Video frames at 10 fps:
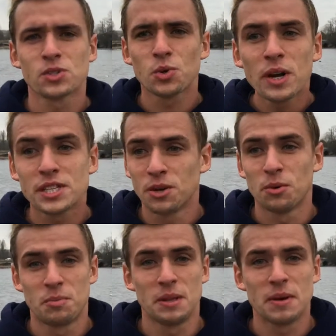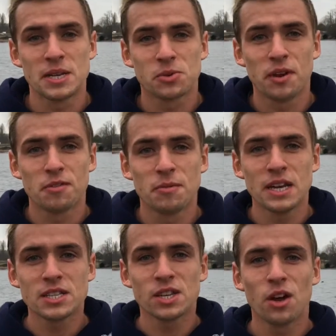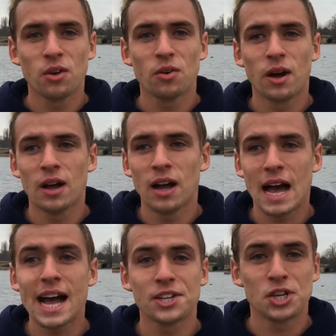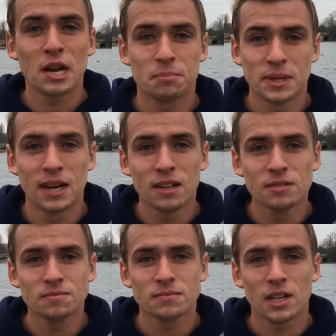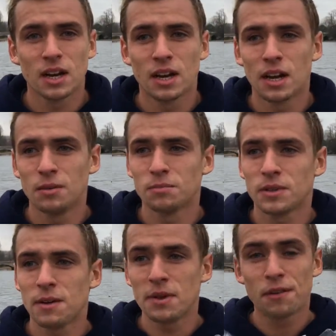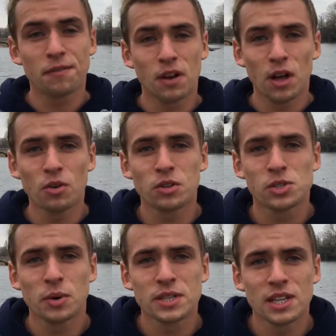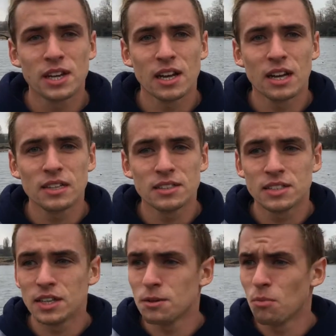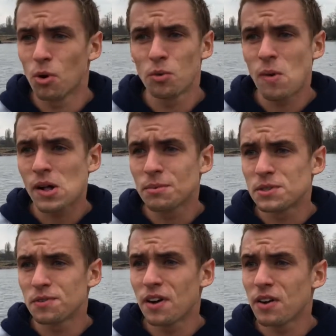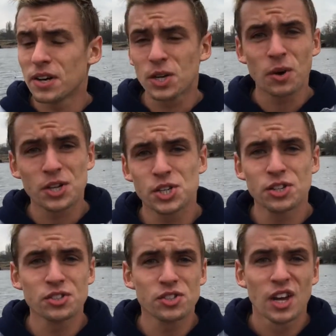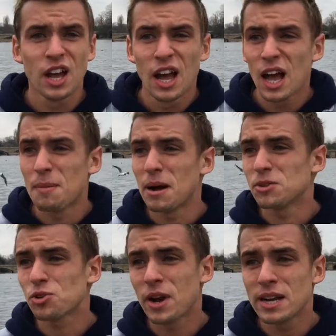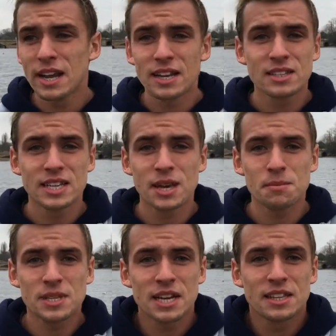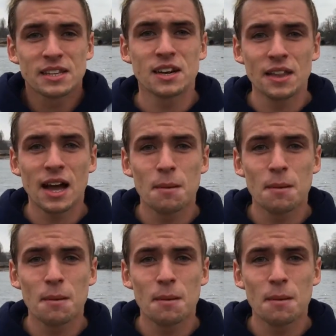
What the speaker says: Twitter would be the best way for me, so at Jack BURNELL. Give me a follow on Twitter, and you're more than welcome to fire any questions about training, tips, anything like that.